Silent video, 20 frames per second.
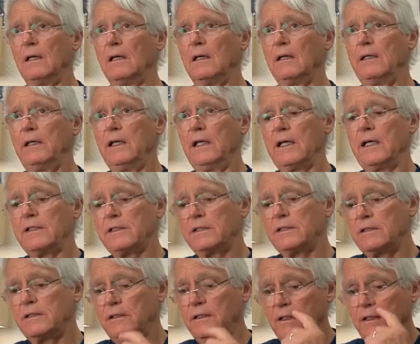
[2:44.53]

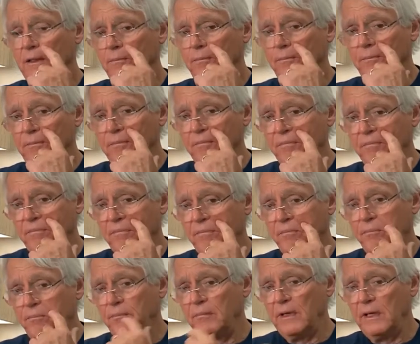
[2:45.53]
Yes,
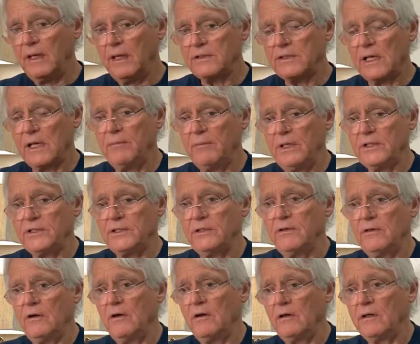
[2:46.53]
as I mentioned
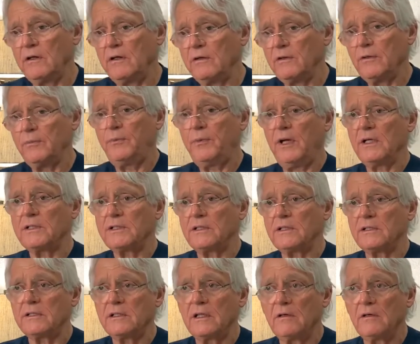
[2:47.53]
earlier, the
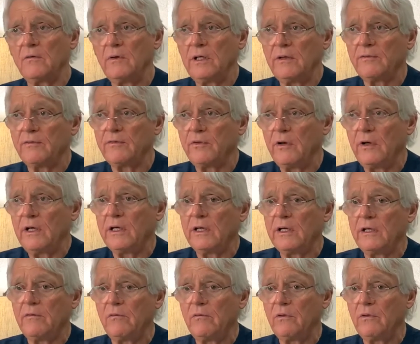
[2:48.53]
patients that we have treated